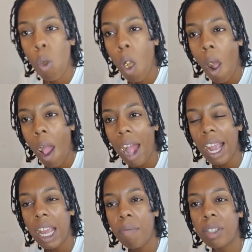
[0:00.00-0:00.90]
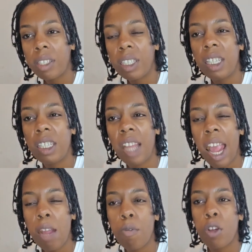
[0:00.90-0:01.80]
I can't even see these
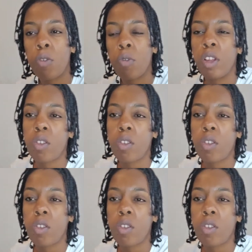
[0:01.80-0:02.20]
names on this.